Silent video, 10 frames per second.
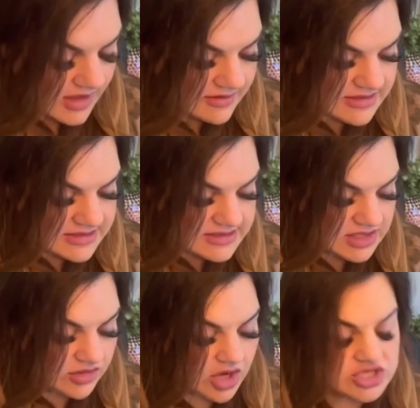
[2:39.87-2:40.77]
This is the
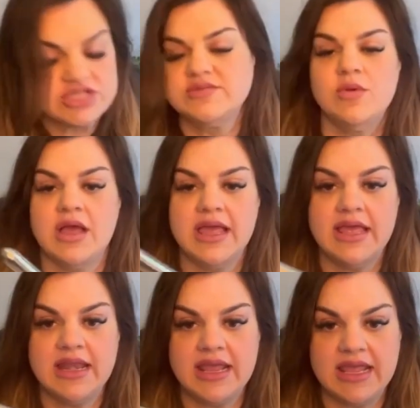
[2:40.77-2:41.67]
largest
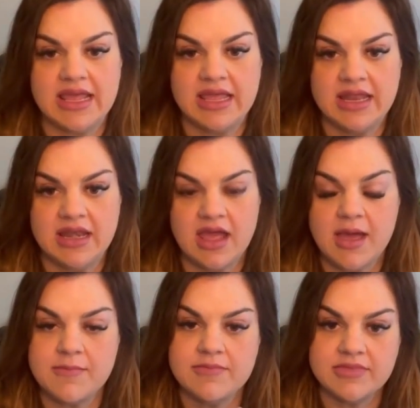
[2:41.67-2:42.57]
one in
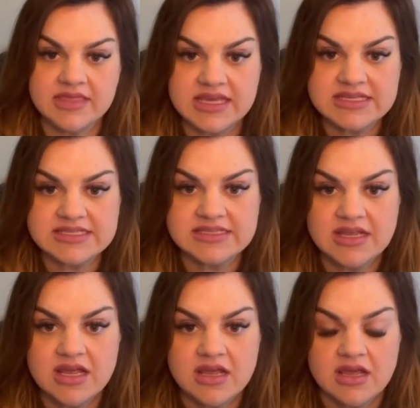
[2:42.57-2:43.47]
this
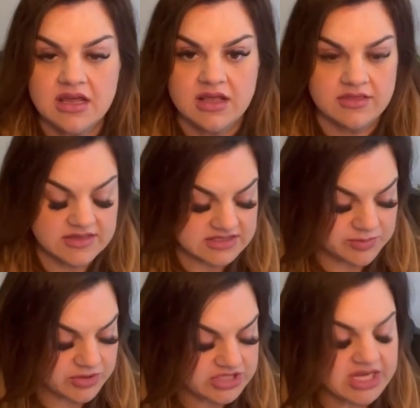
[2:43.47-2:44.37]

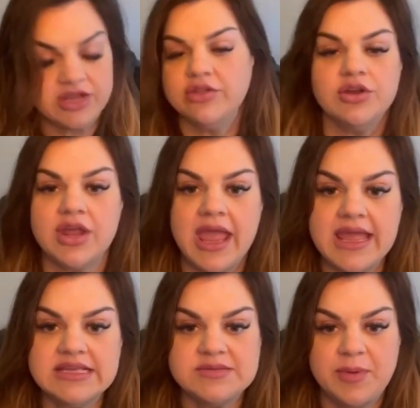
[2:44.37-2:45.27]
particular
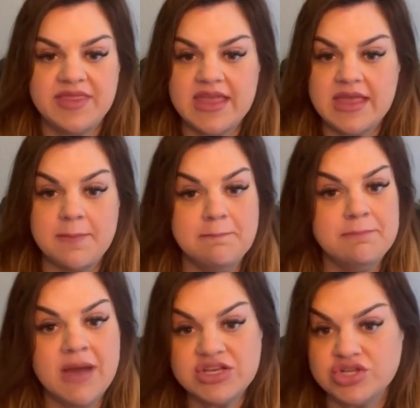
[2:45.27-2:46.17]
case, but they get
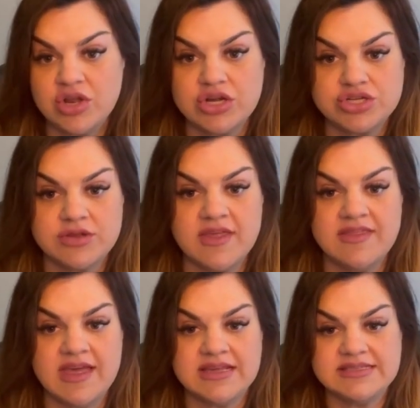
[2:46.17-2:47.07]
much larger than
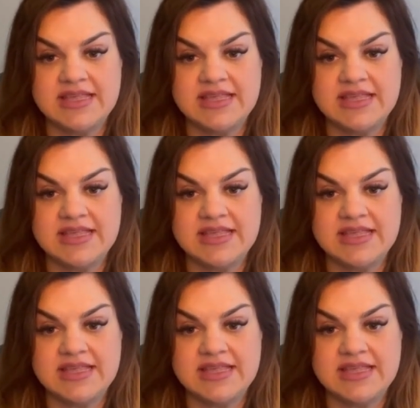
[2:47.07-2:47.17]
this.